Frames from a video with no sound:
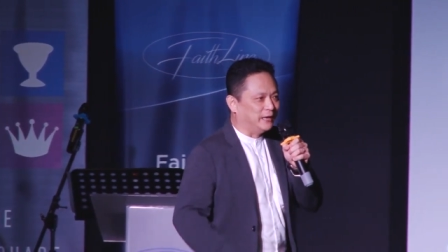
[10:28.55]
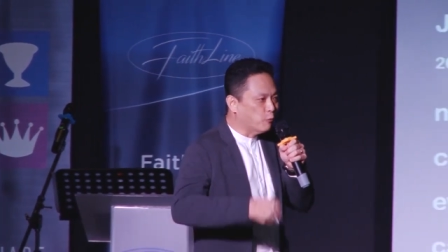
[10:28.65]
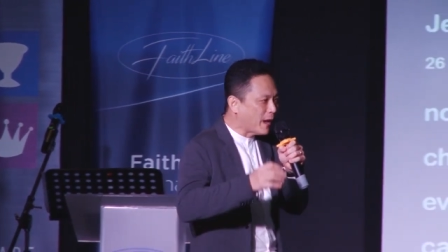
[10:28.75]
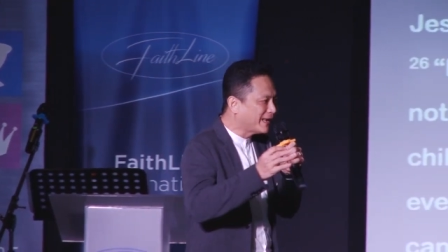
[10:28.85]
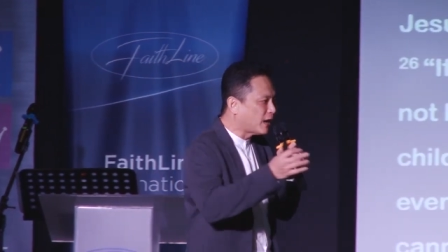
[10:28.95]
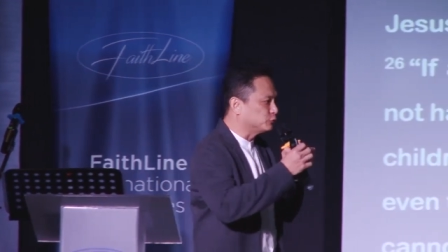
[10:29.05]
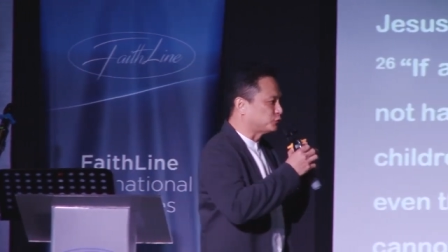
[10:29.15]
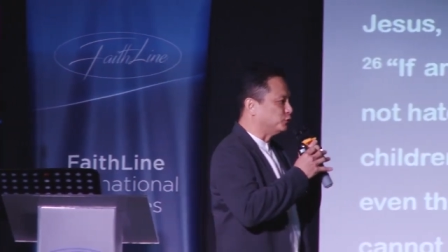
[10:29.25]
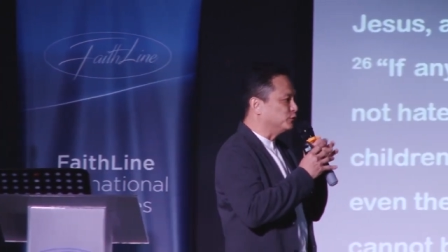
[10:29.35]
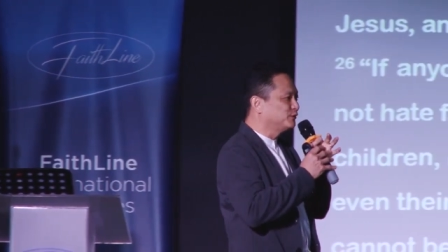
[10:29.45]
He went
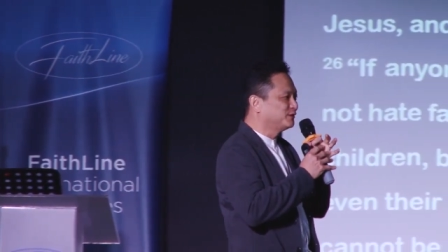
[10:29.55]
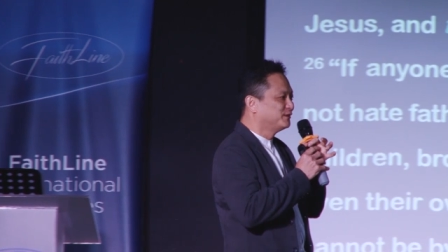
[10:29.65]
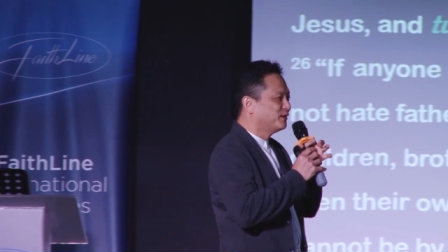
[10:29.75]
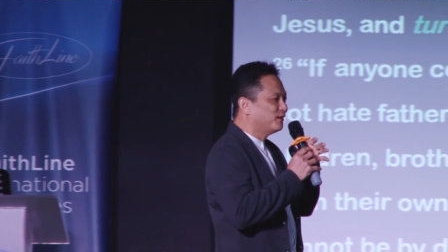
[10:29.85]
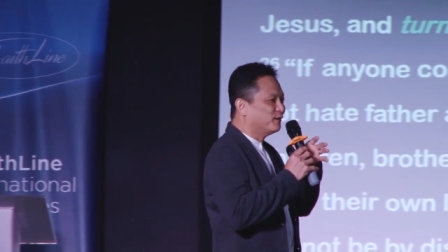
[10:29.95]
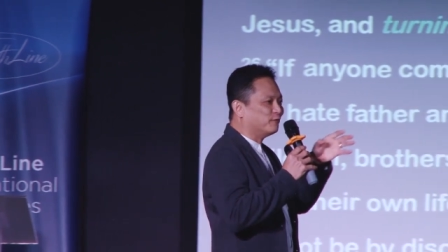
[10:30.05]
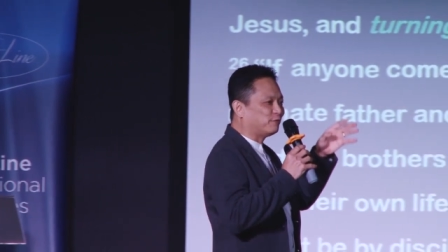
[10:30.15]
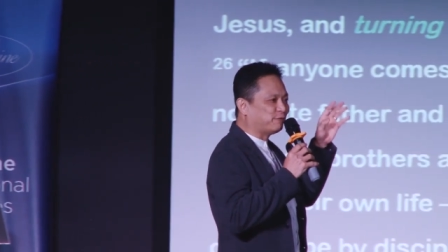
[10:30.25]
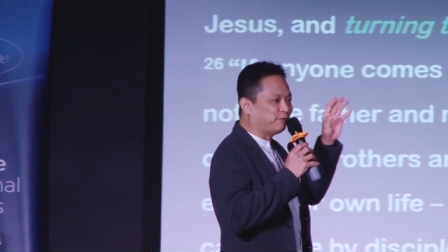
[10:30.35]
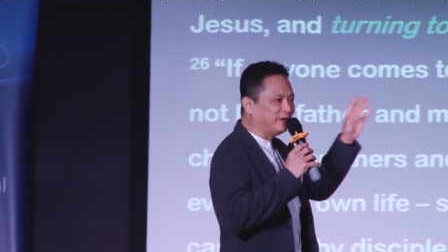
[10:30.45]
out to
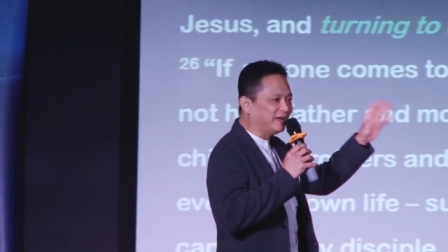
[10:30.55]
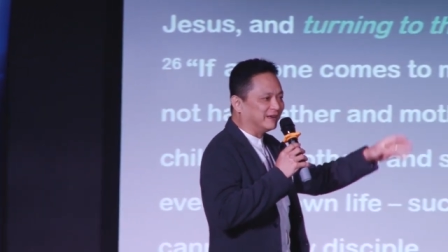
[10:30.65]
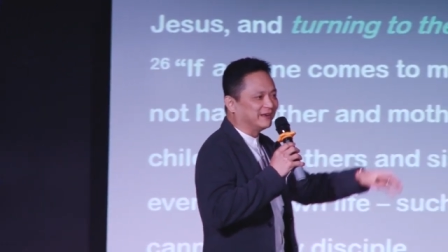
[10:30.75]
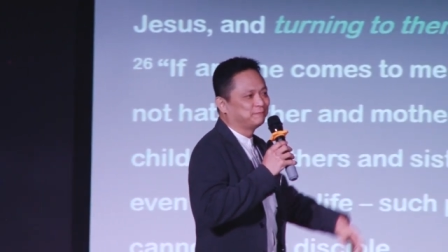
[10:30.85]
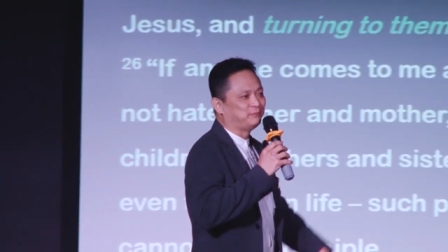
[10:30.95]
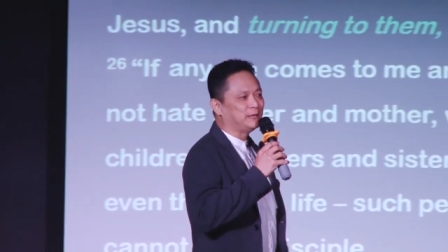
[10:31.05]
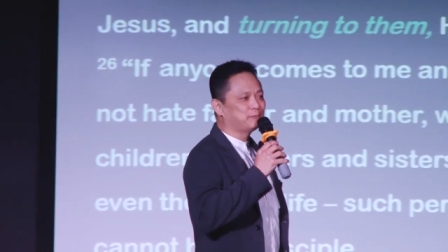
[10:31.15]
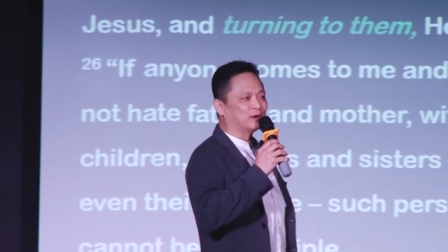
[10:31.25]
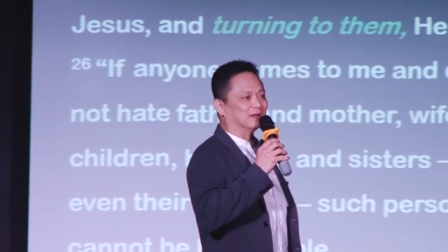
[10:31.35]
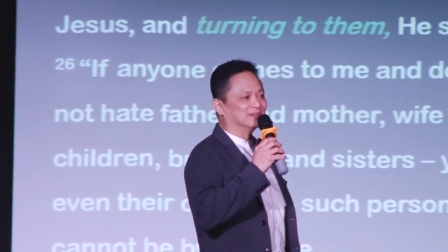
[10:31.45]
feed
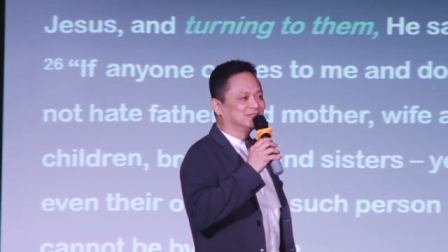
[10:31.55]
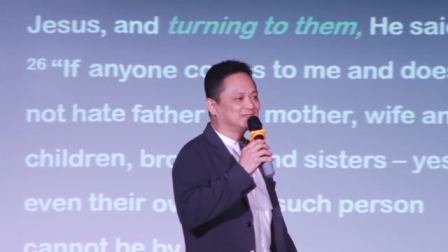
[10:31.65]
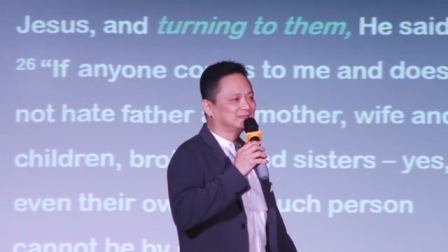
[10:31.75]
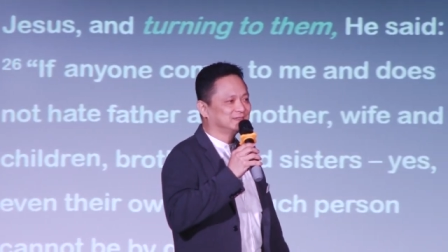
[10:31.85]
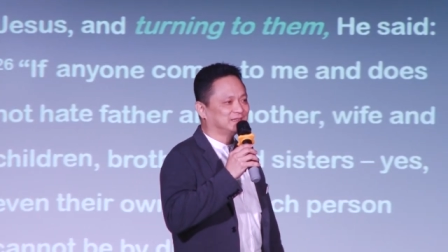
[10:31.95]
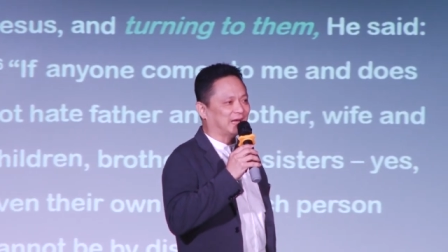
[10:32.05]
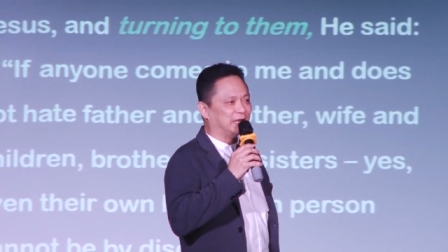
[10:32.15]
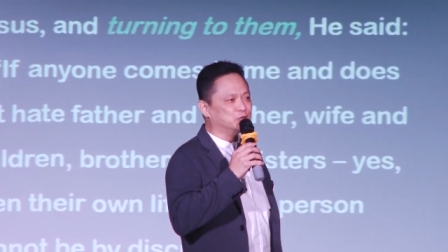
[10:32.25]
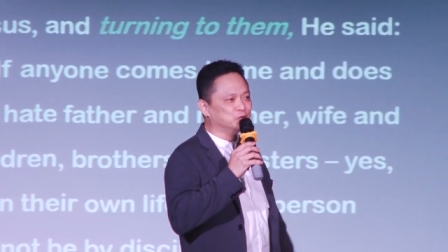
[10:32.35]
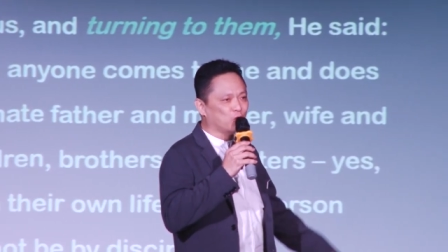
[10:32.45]
people.
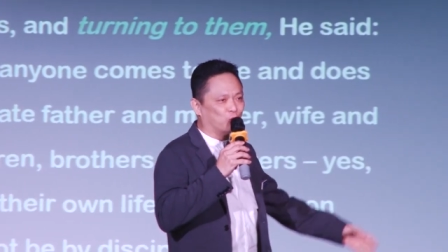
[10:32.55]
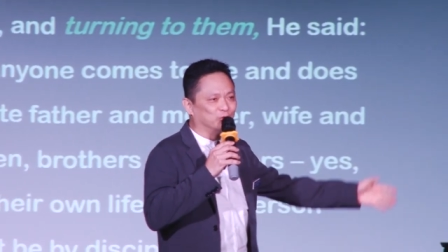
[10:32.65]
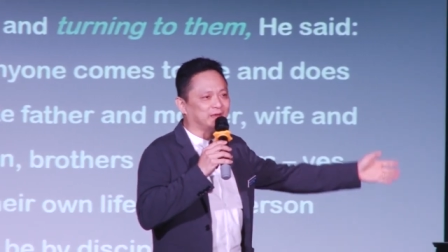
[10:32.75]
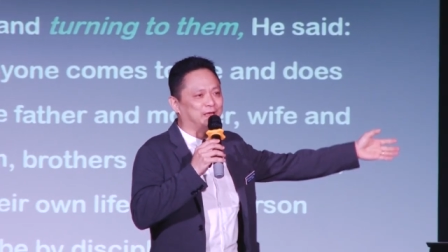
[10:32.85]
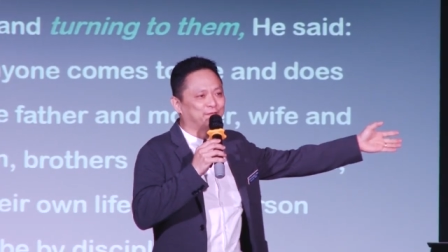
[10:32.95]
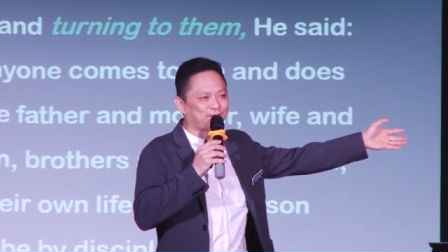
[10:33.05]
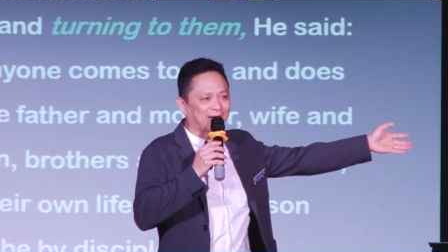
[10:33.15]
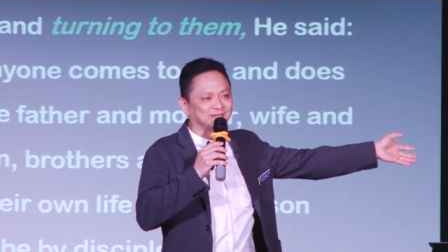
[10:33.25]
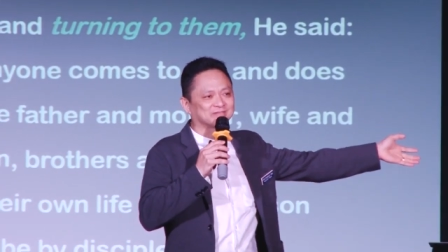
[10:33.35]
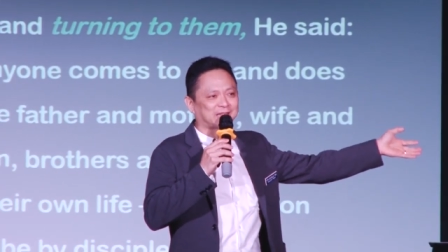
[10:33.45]
And you know, he
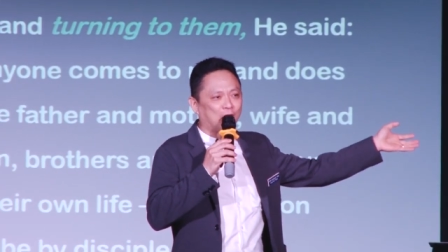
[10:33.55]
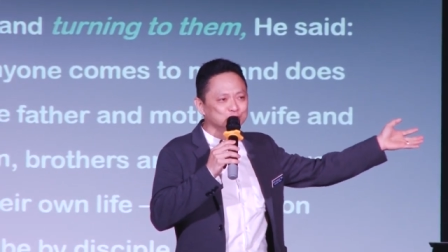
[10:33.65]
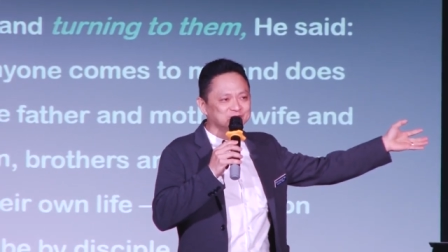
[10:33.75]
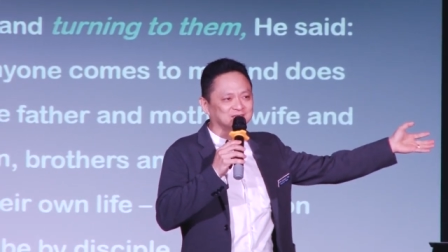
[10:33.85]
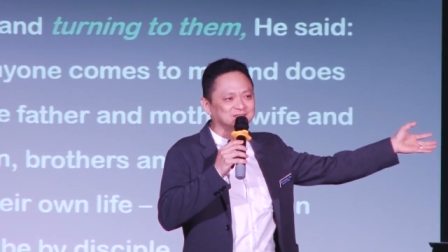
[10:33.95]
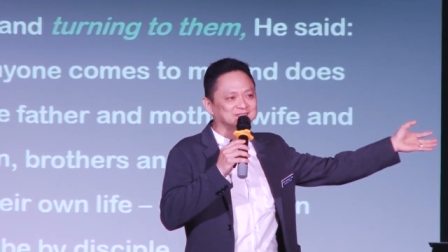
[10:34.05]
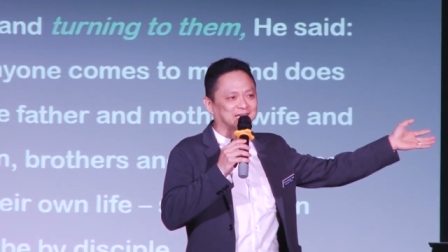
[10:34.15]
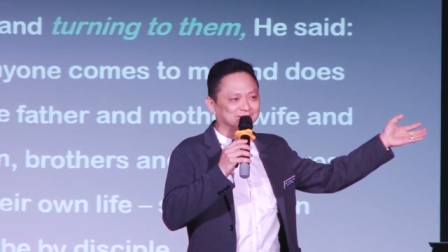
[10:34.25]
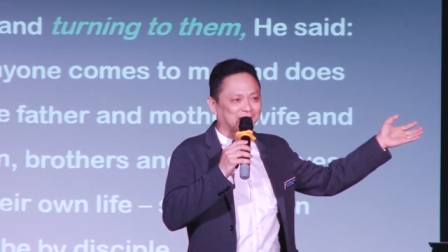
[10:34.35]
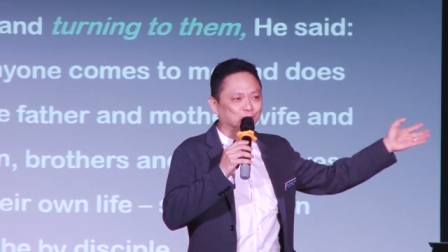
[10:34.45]
fed
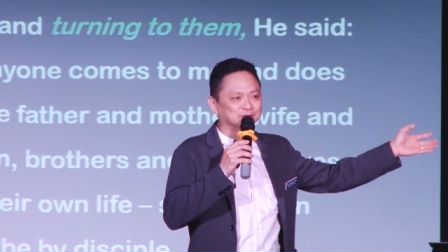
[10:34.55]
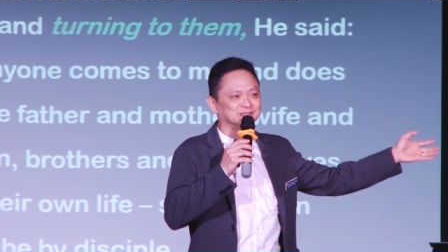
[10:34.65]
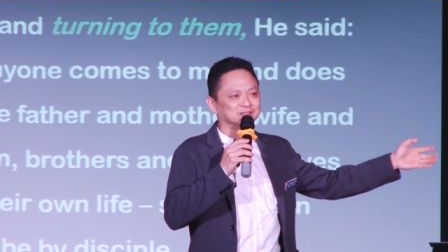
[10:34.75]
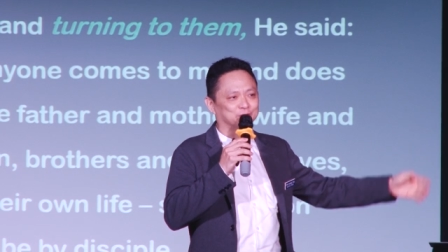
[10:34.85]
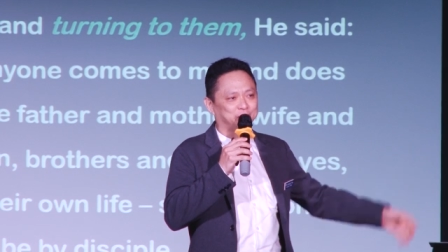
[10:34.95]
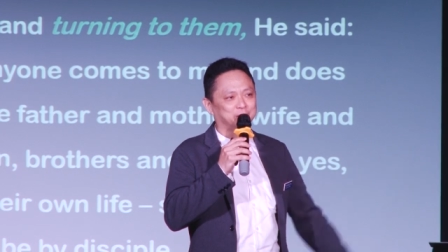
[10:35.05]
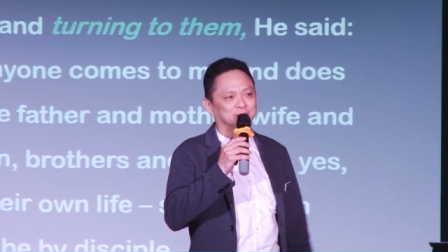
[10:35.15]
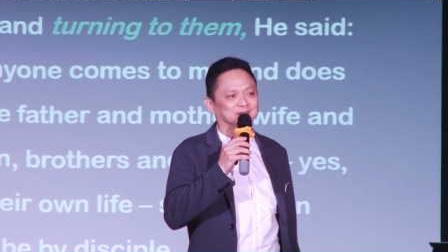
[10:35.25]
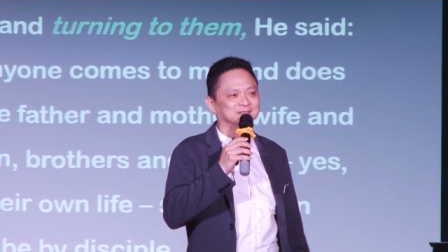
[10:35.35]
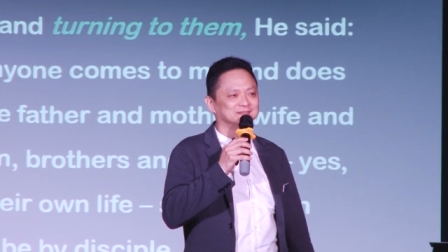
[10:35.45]
thousands and thousands of
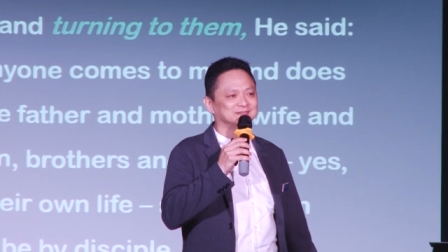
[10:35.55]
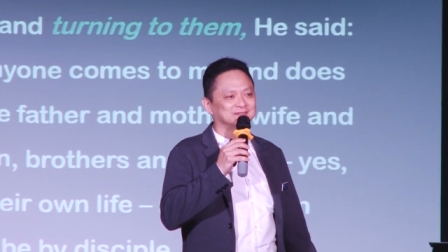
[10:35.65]
people.